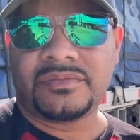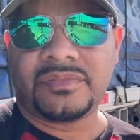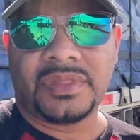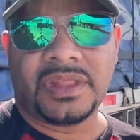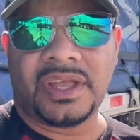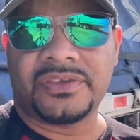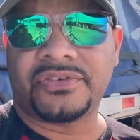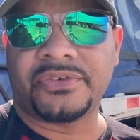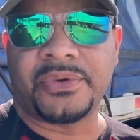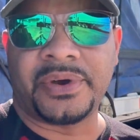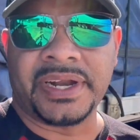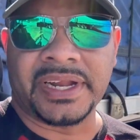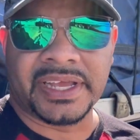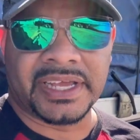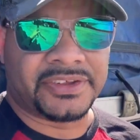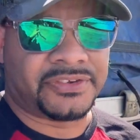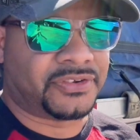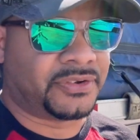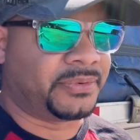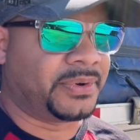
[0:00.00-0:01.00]
Just want to
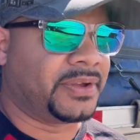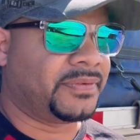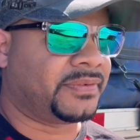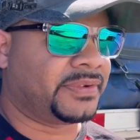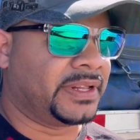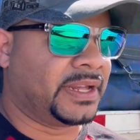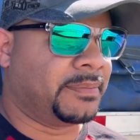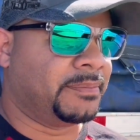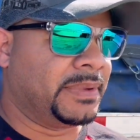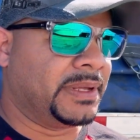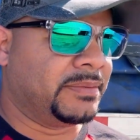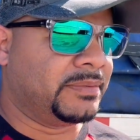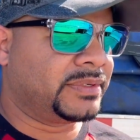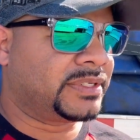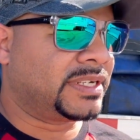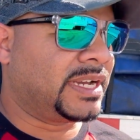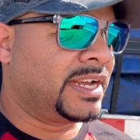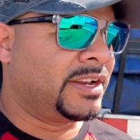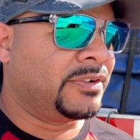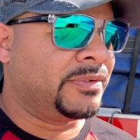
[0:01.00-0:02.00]
get you away from that beep.
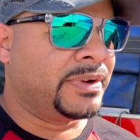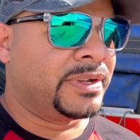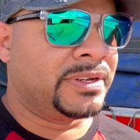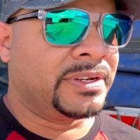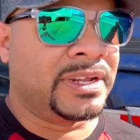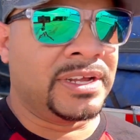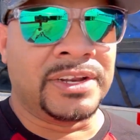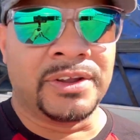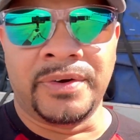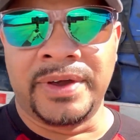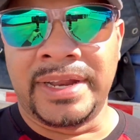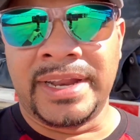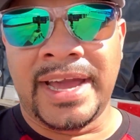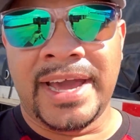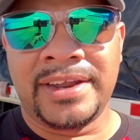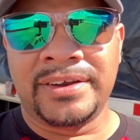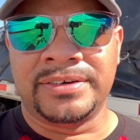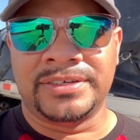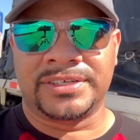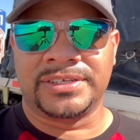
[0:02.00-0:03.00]
It's annoying.
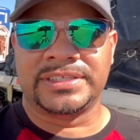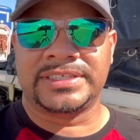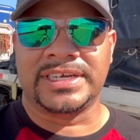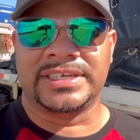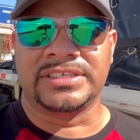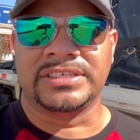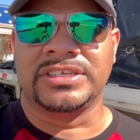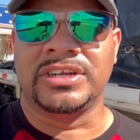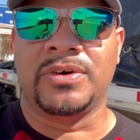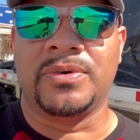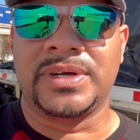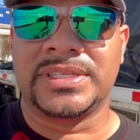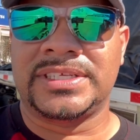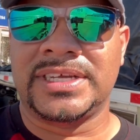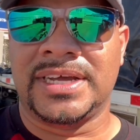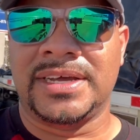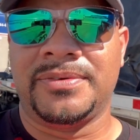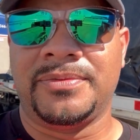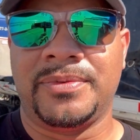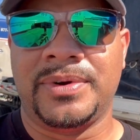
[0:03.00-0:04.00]
Sometimes I don't know what
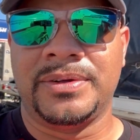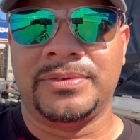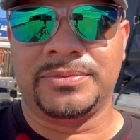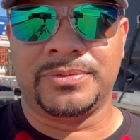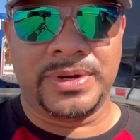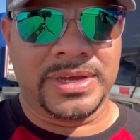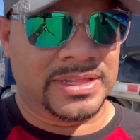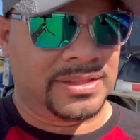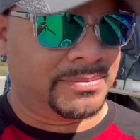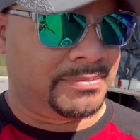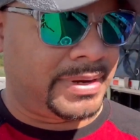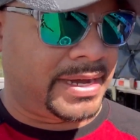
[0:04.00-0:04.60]
way the